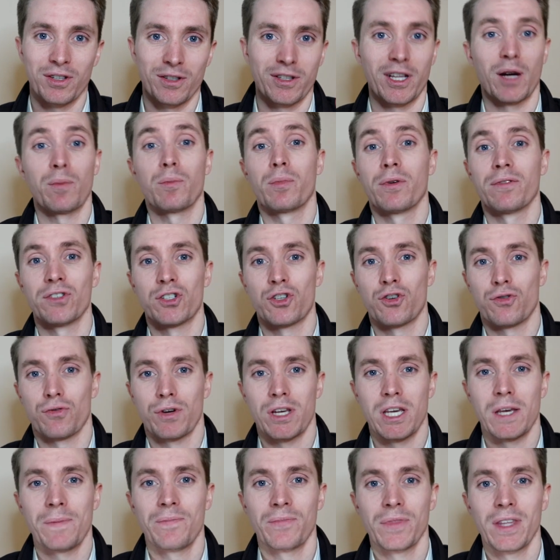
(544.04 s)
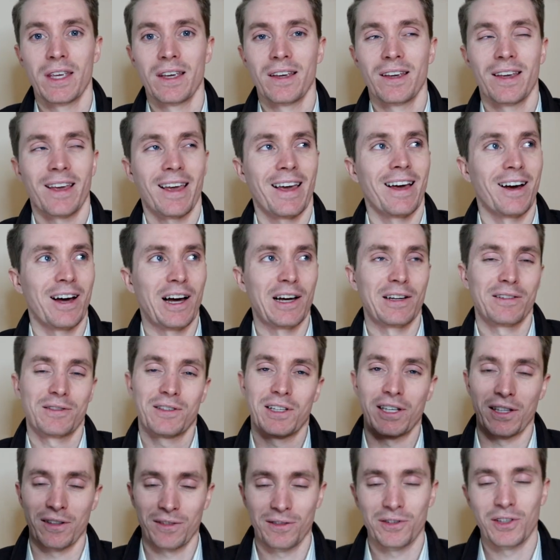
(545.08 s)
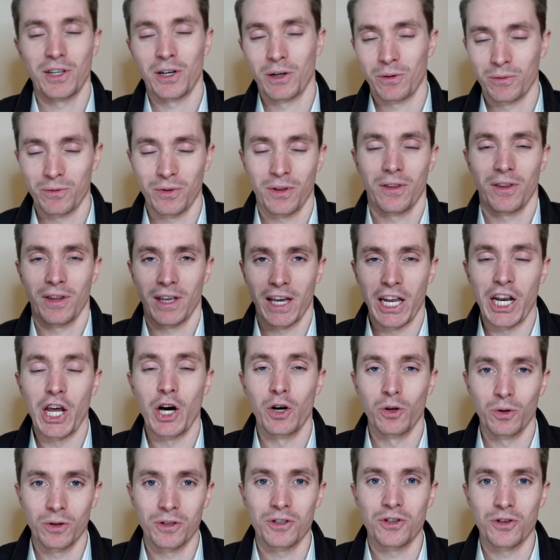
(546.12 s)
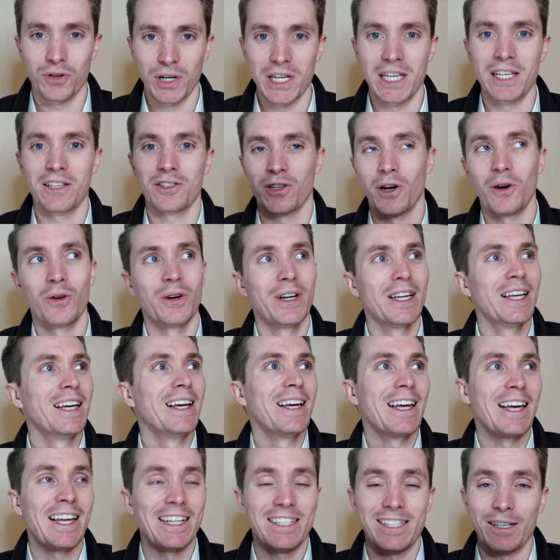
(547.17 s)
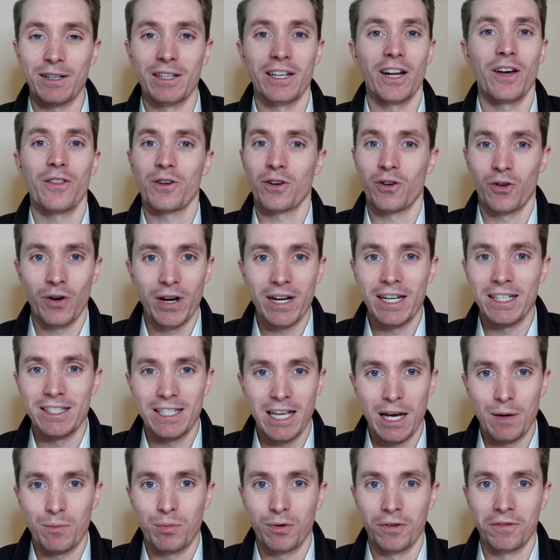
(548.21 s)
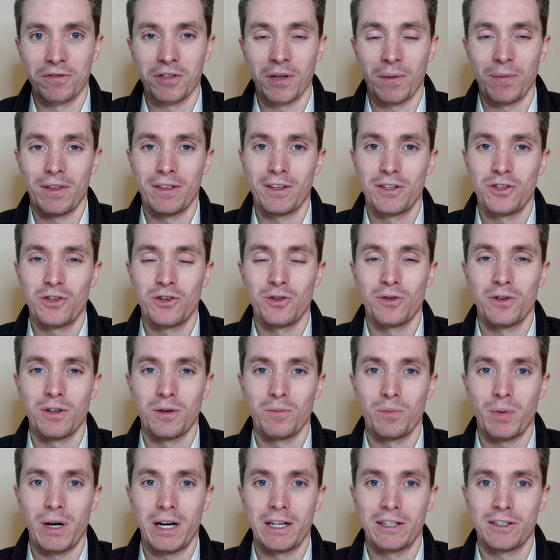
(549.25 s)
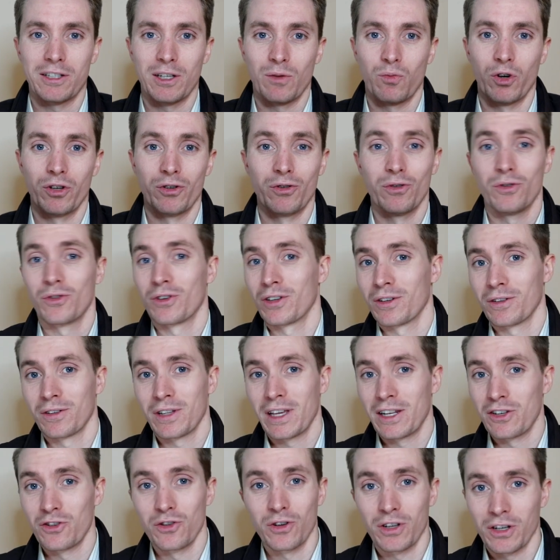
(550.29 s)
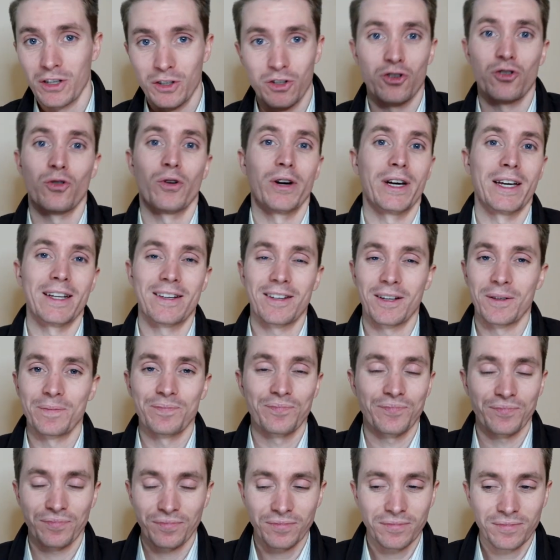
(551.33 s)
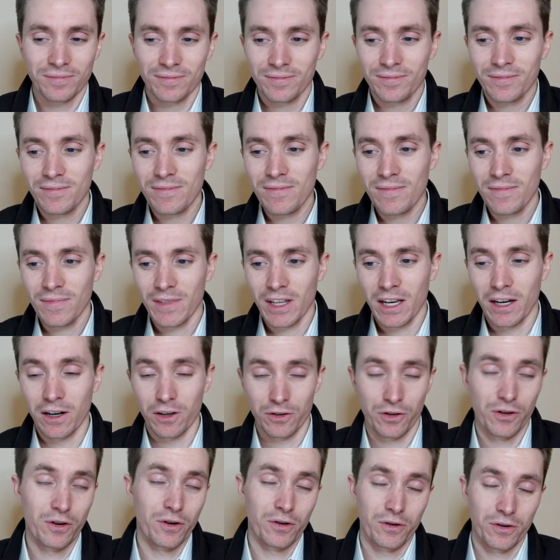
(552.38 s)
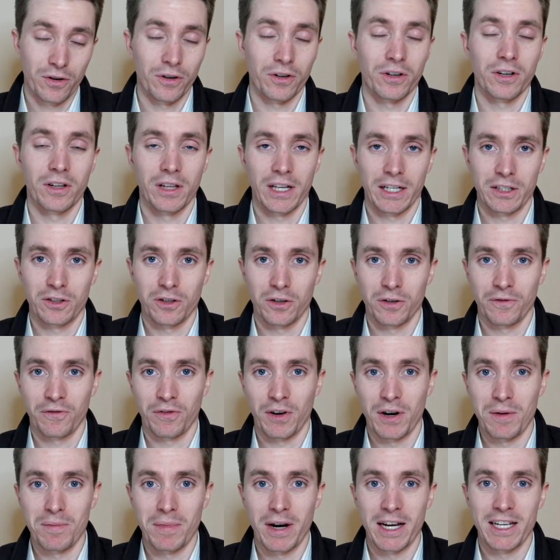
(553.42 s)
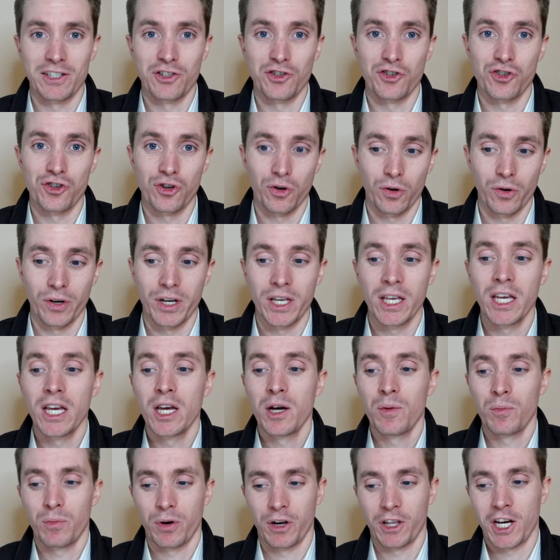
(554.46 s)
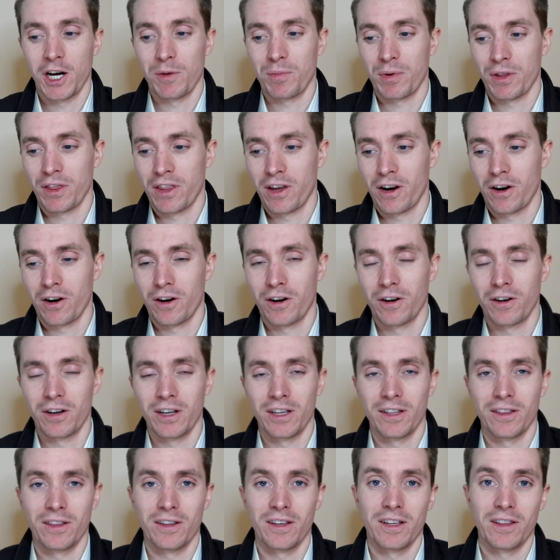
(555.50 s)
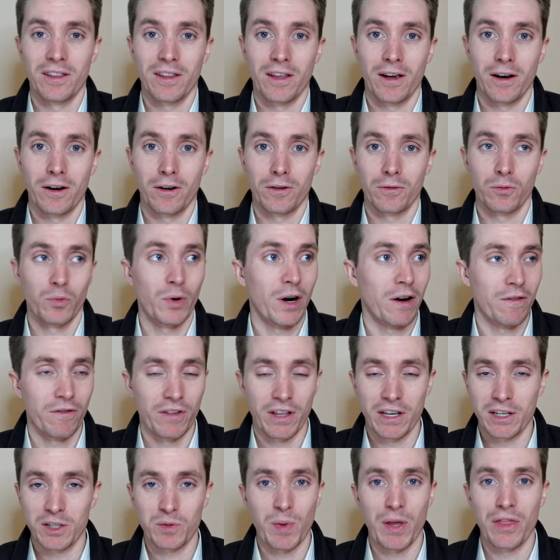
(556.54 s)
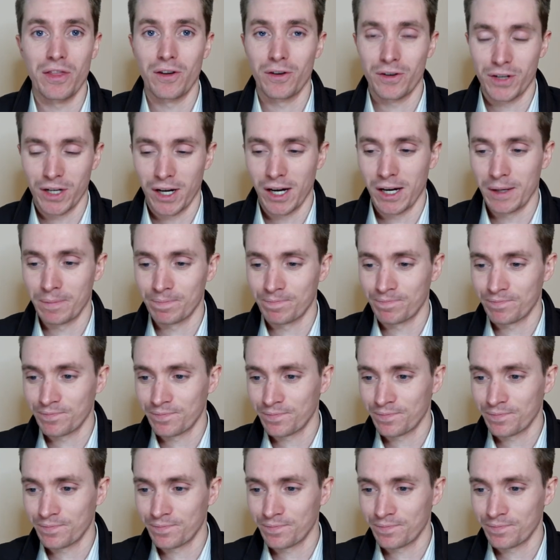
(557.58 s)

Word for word: stump of a tree. Uh, can, you know, an oak tree. So it's another great example of something that you can buy someone who can, and you can enjoy it. Uh, your, your collector friend might enjoy putting up in their, in, in their, wherever they spend their time.